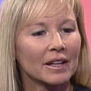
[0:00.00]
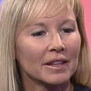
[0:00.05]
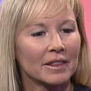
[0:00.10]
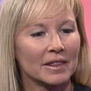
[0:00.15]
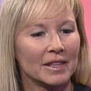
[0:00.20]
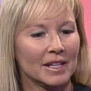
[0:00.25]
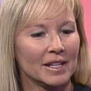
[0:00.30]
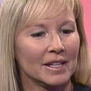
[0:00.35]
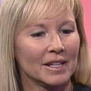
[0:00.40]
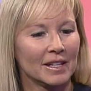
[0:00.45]

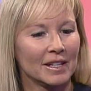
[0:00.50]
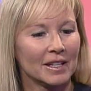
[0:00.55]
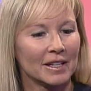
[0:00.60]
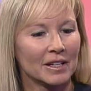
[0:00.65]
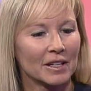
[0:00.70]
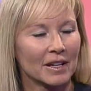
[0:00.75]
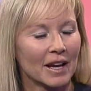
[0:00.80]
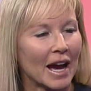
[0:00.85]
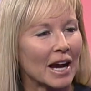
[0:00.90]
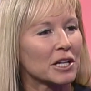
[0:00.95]

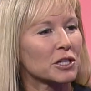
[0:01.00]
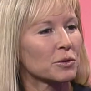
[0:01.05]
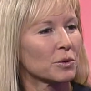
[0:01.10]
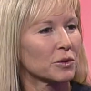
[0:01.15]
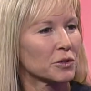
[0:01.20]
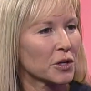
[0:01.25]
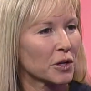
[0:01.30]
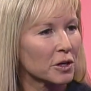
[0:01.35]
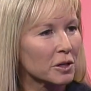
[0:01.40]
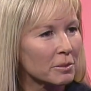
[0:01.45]
the
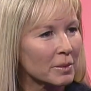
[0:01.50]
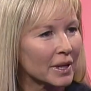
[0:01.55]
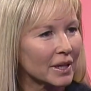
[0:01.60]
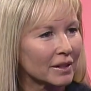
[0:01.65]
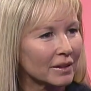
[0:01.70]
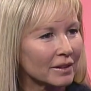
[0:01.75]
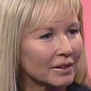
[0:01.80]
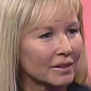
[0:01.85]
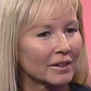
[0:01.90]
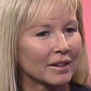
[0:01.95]
actual
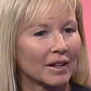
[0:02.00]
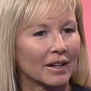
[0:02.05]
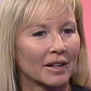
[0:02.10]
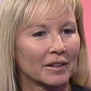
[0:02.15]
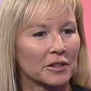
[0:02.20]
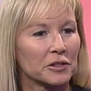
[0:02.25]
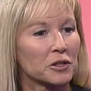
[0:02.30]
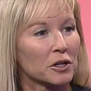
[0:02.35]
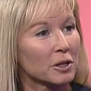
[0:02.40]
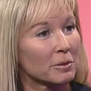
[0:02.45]
tournament.
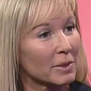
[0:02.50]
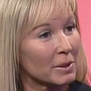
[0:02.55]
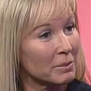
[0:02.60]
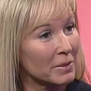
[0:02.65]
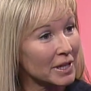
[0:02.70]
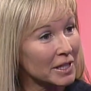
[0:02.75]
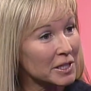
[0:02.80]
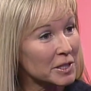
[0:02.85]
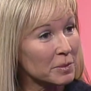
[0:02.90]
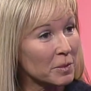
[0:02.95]
The tournament
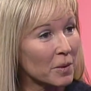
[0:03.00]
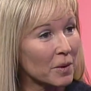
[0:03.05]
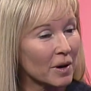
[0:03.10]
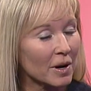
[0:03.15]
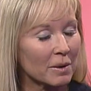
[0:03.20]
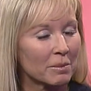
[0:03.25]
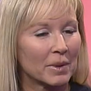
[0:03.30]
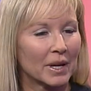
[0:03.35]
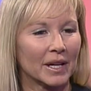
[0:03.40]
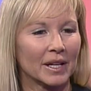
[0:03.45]
means
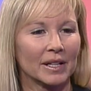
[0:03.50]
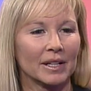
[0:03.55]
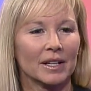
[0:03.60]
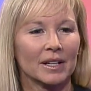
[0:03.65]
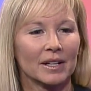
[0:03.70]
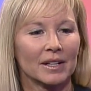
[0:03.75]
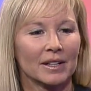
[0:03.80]
more, but